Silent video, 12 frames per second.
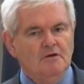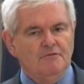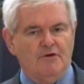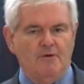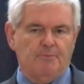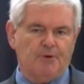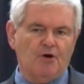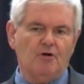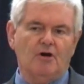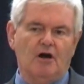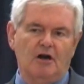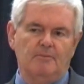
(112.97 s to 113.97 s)
From
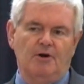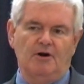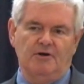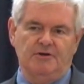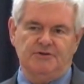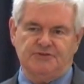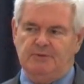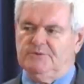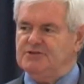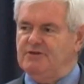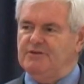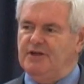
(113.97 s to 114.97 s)
Pearl Harbor on
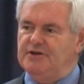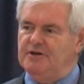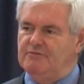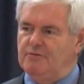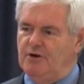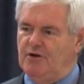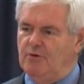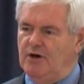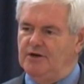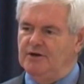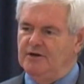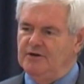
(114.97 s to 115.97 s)
December 7,
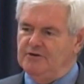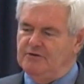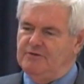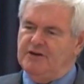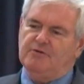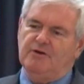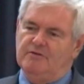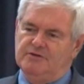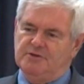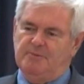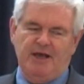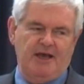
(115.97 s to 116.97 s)
1941 to victory over
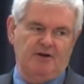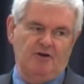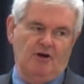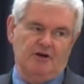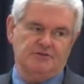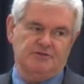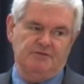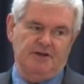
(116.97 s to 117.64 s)
Japan in August of